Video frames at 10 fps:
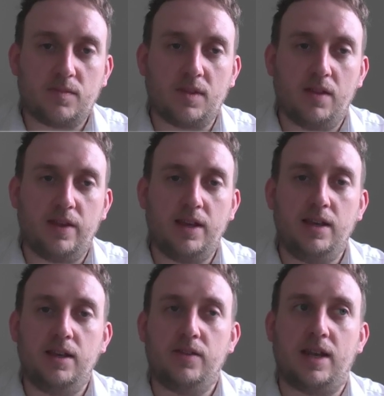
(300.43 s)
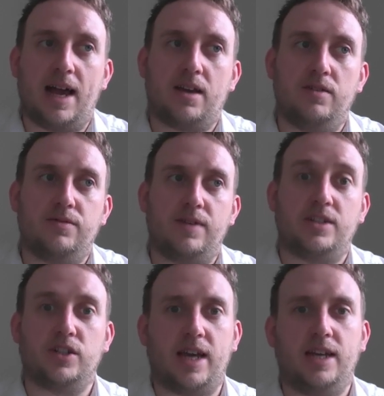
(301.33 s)
the lack of
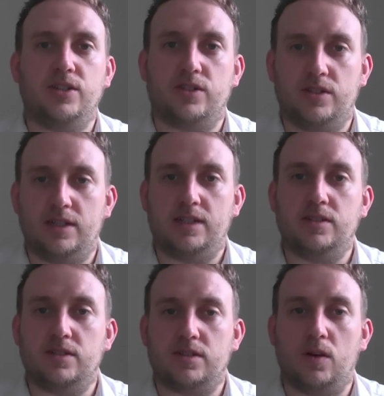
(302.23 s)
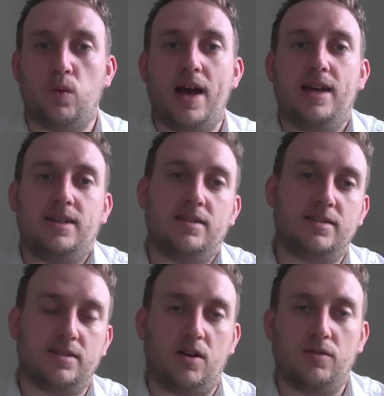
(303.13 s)
education and
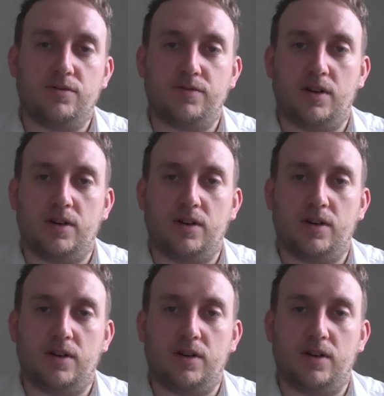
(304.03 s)
awareness of